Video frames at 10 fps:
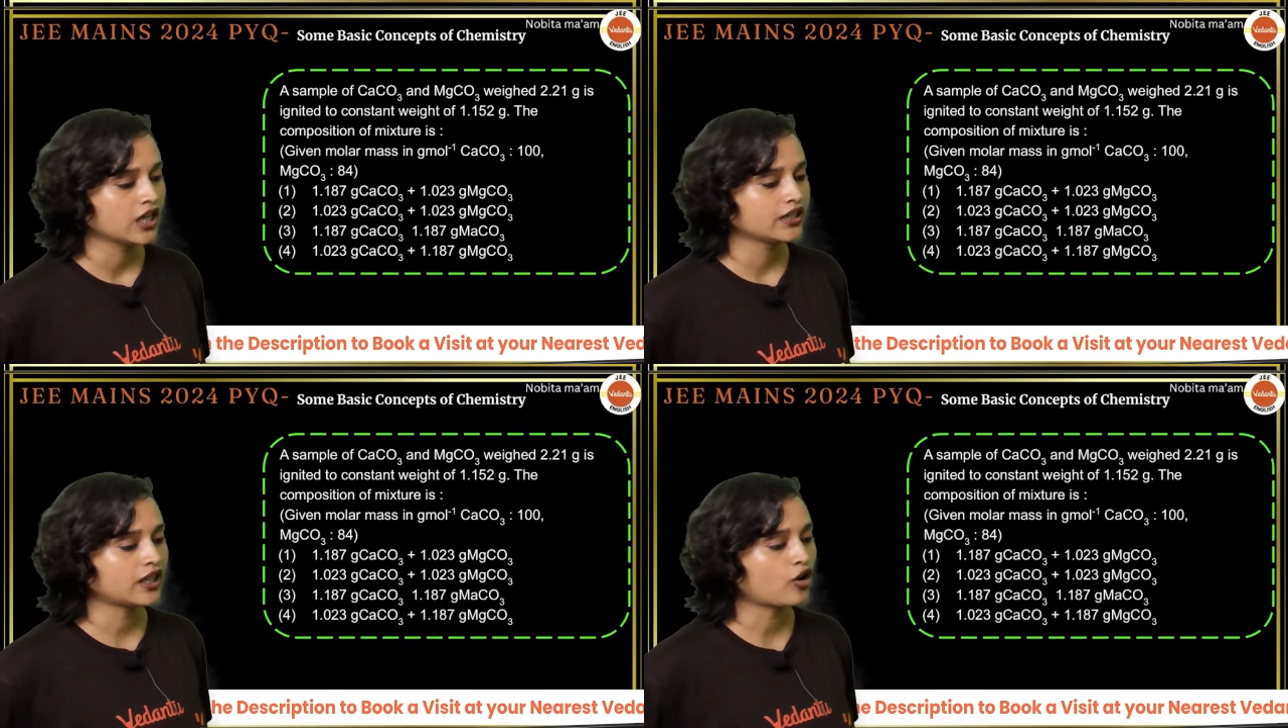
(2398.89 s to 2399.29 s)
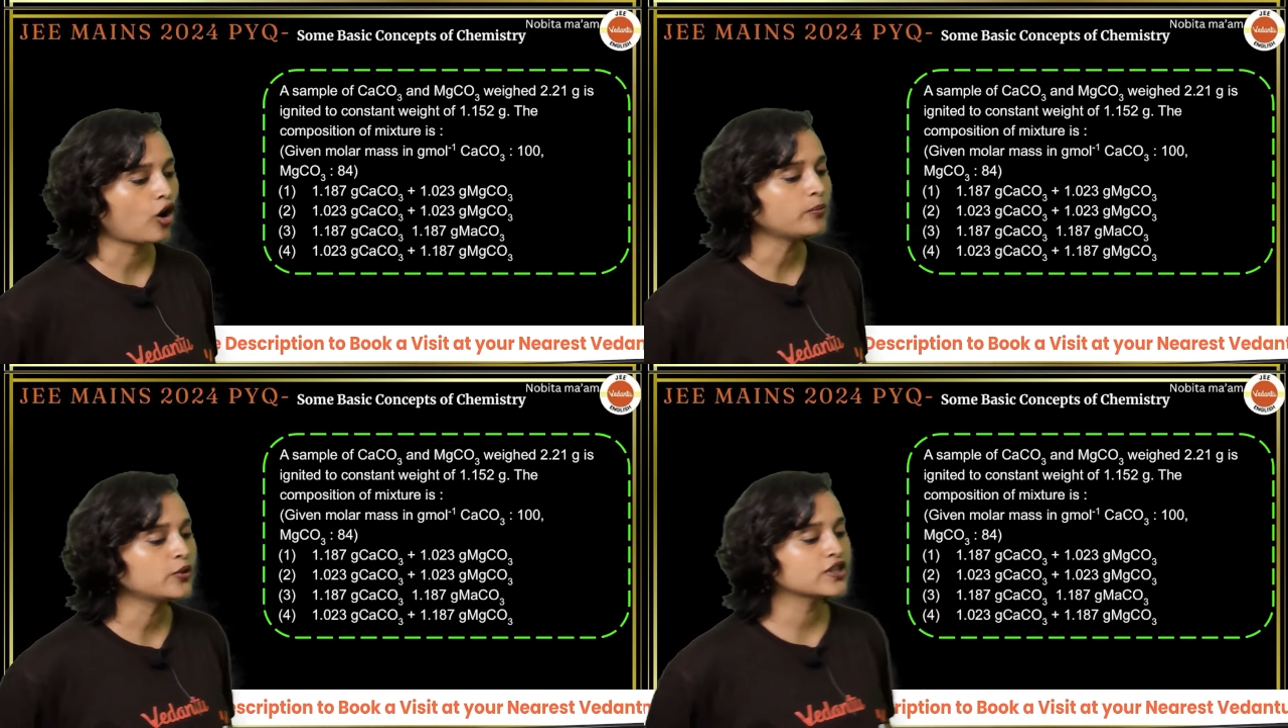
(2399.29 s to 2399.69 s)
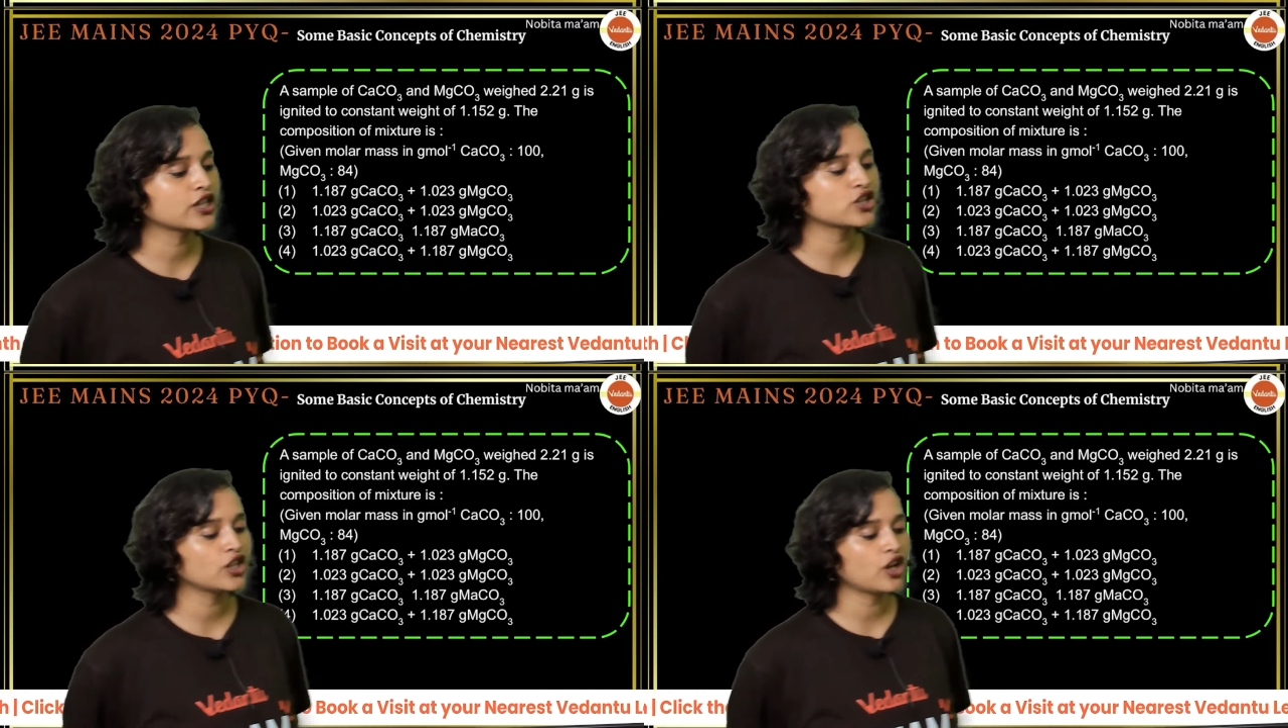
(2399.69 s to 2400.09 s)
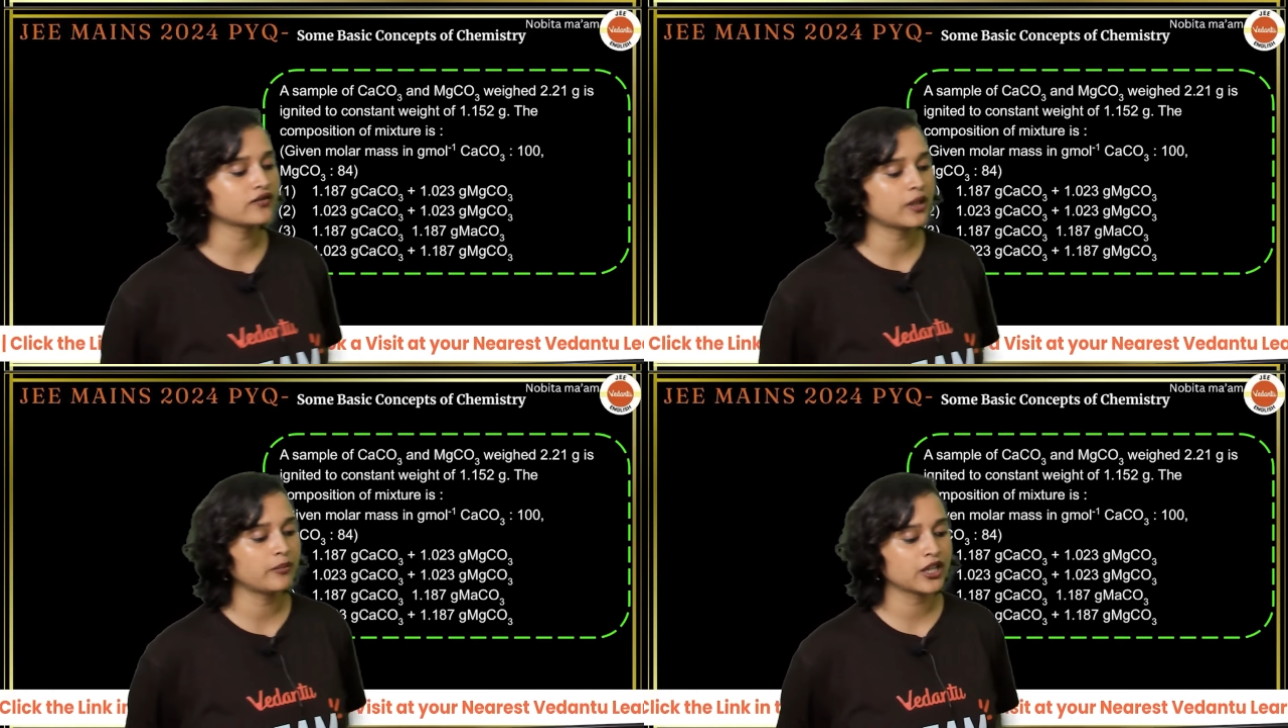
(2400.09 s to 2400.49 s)
The composition
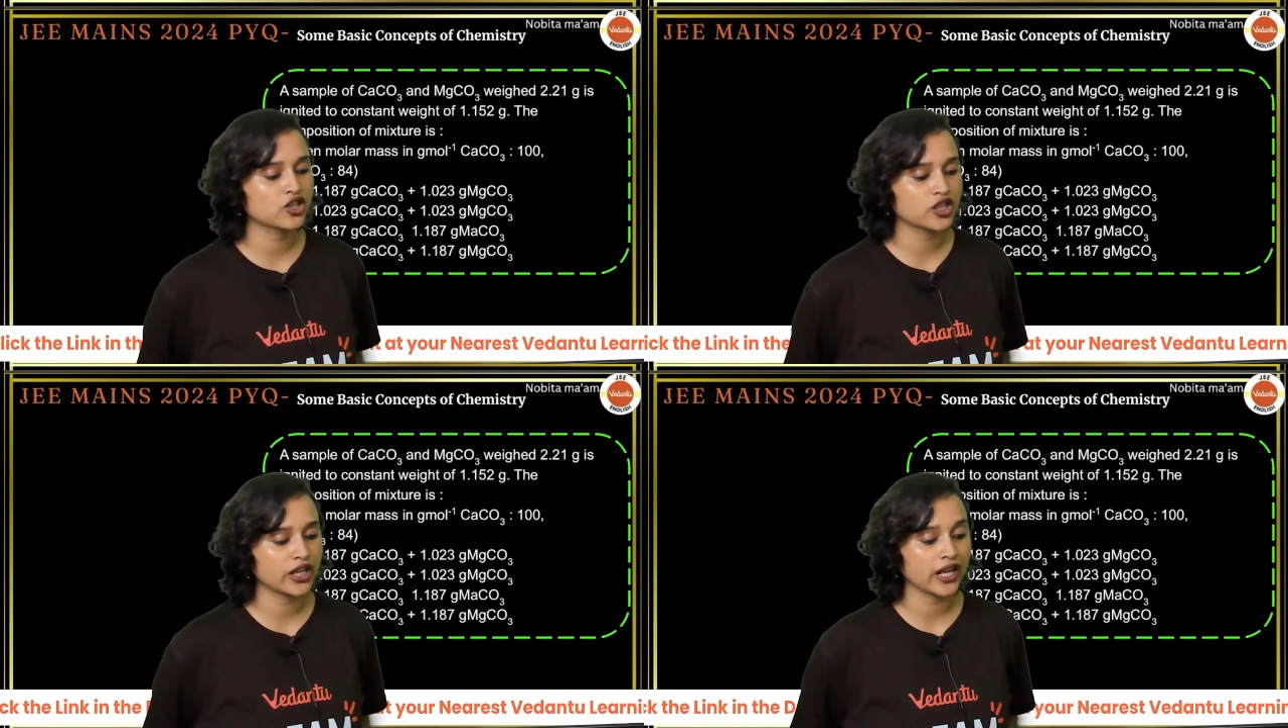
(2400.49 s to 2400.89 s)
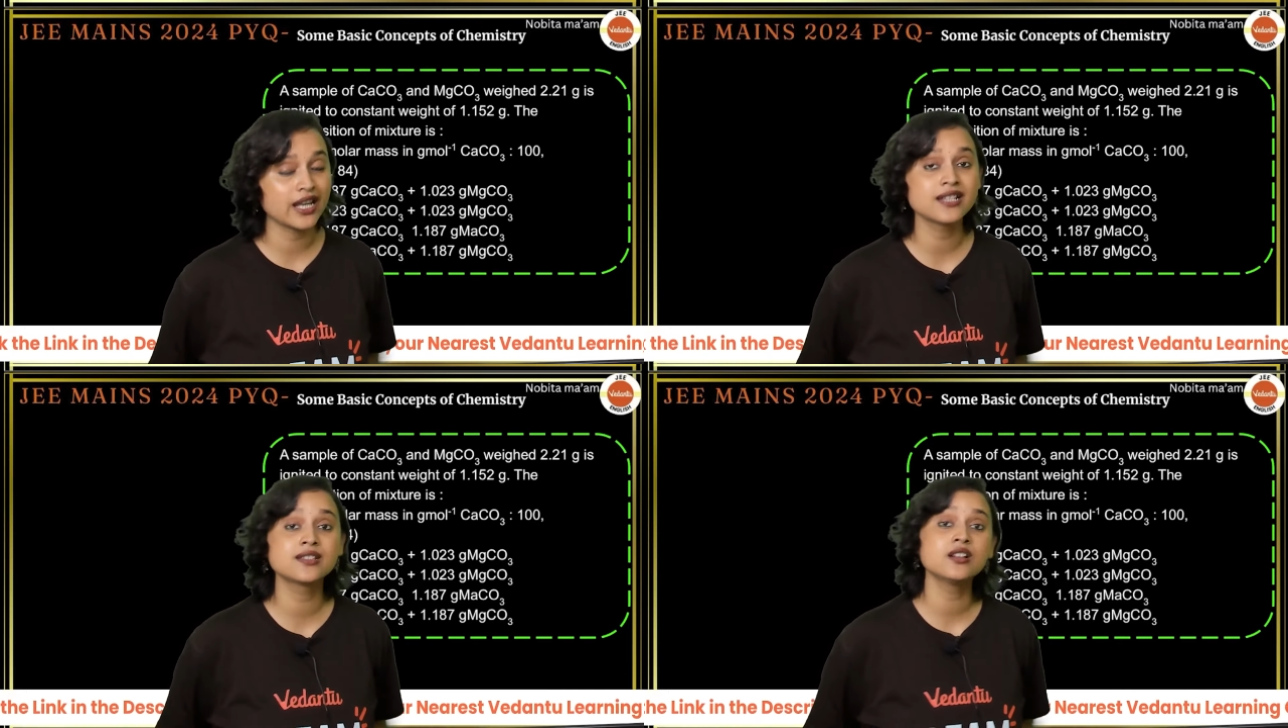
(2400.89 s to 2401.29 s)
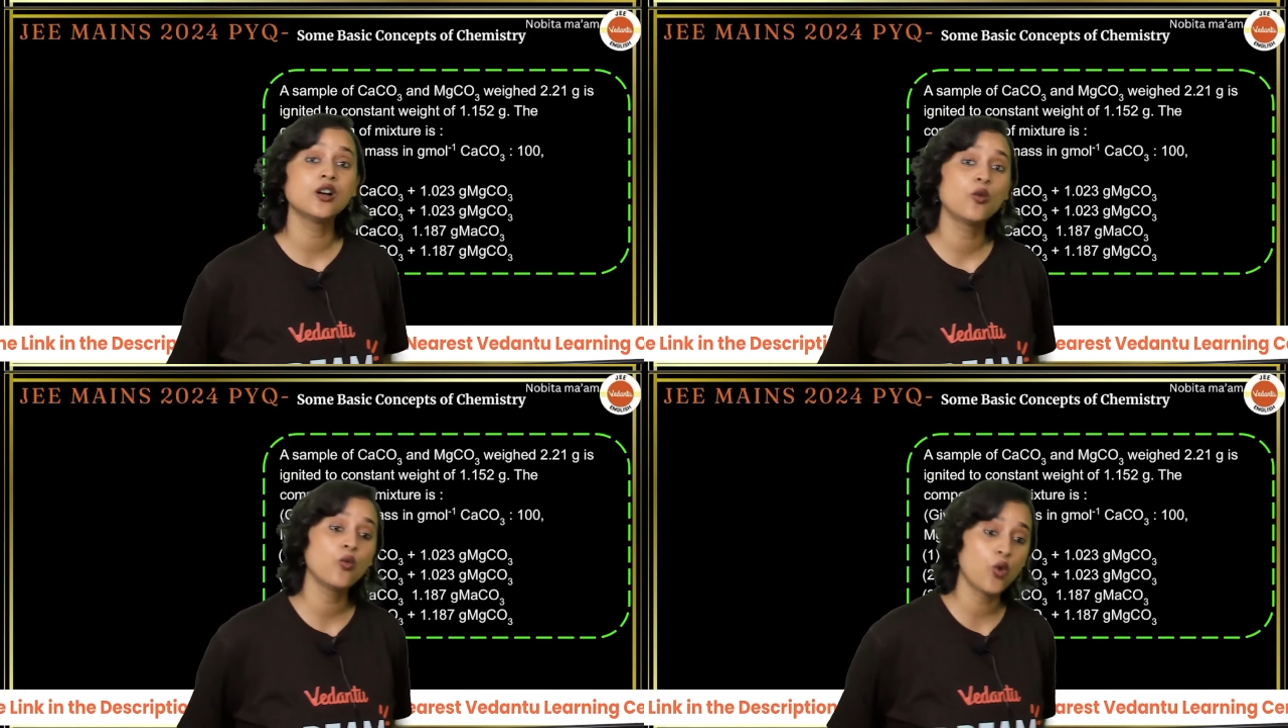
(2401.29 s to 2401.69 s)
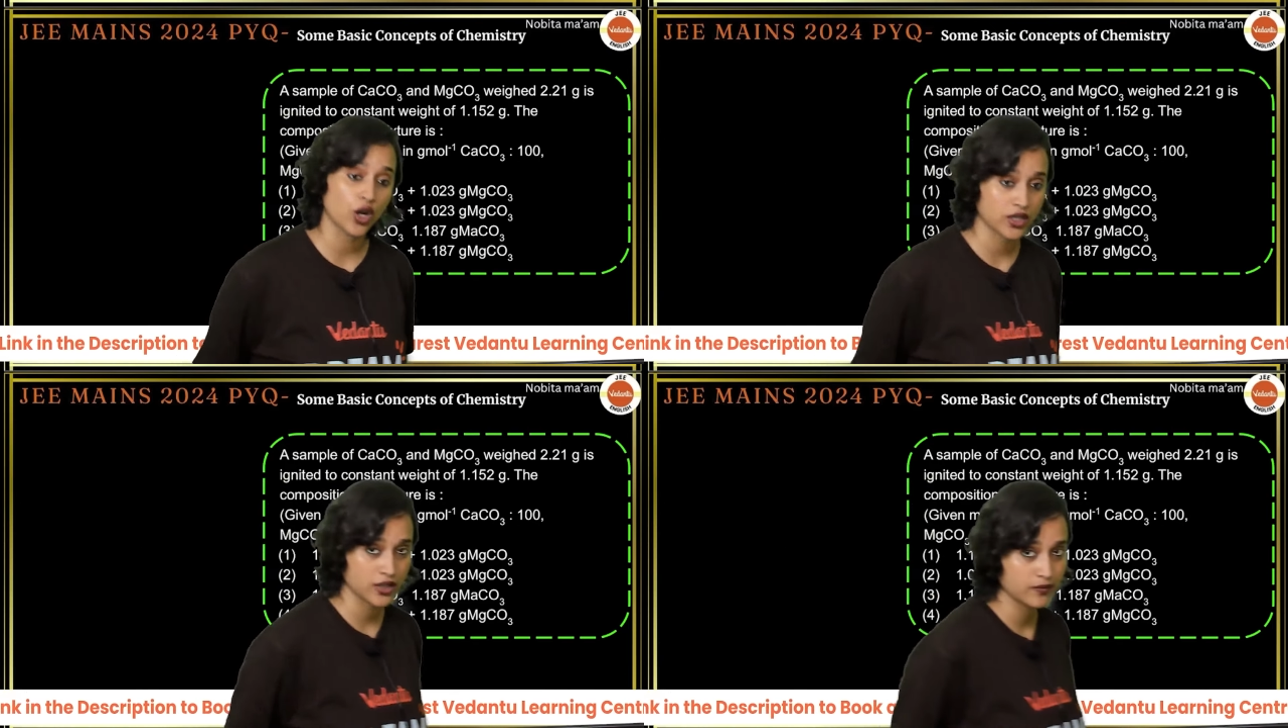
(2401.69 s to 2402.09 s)
of the mixture is
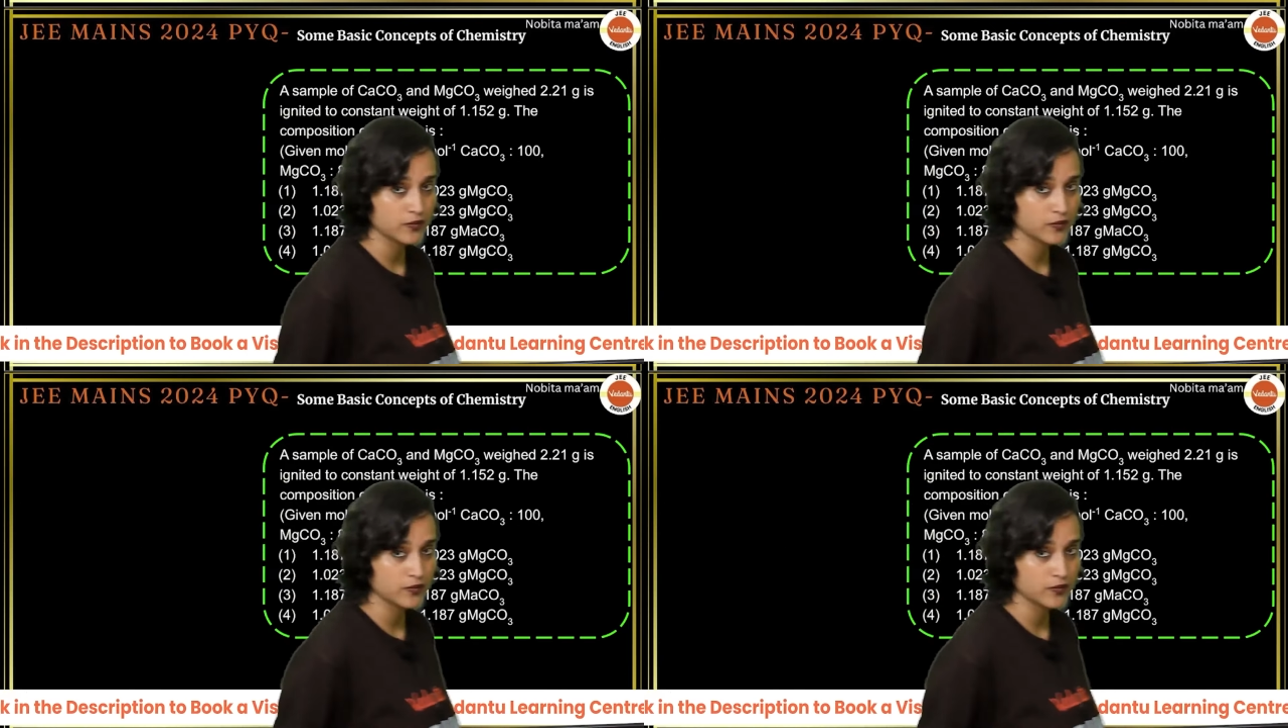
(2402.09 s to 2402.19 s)
what?